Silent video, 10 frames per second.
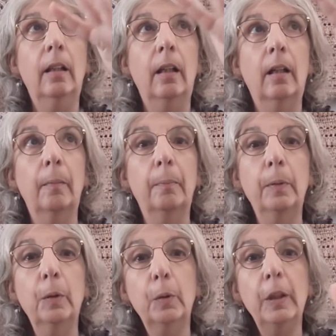
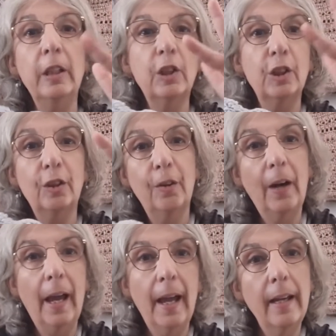bluish
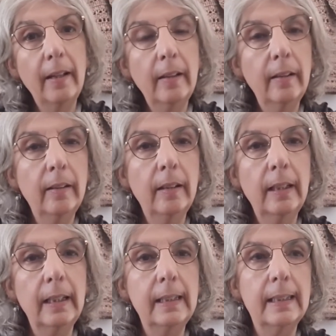gray,
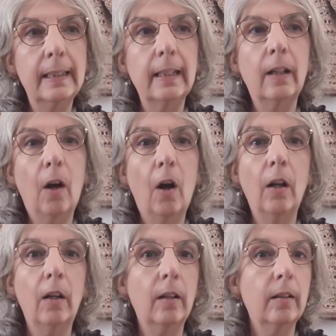it's a
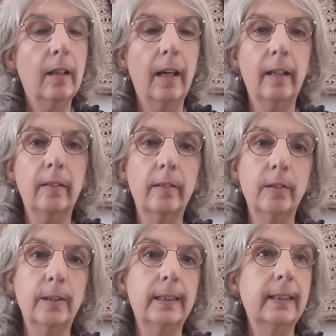color that
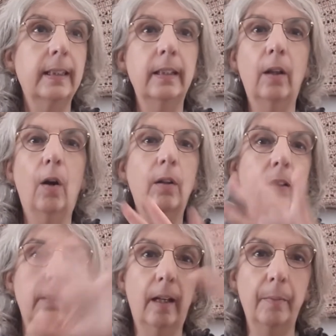you see all
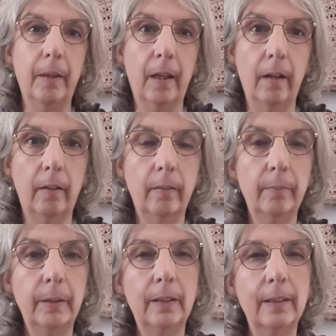the time there
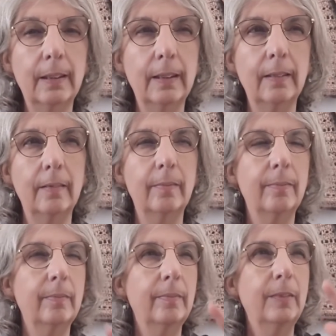because,
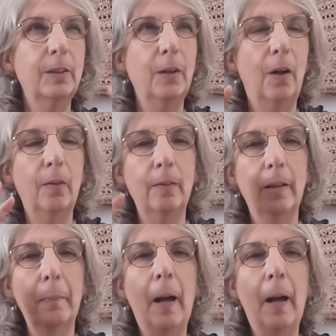you know, the